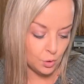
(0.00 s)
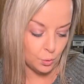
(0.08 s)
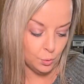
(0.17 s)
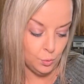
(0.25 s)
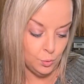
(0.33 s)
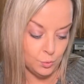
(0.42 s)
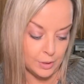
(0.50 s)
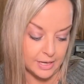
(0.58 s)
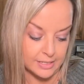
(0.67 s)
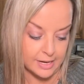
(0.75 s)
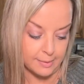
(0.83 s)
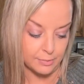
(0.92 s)
Ooh,
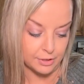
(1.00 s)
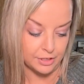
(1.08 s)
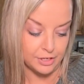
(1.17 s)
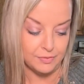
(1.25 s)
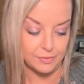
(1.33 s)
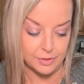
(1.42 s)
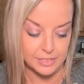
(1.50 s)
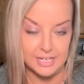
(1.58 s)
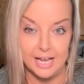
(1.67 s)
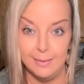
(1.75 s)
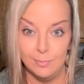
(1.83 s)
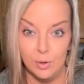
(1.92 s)
nighttime recovery
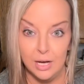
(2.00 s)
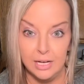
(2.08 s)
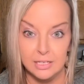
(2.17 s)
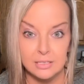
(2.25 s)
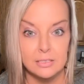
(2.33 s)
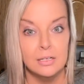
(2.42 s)
time-wise.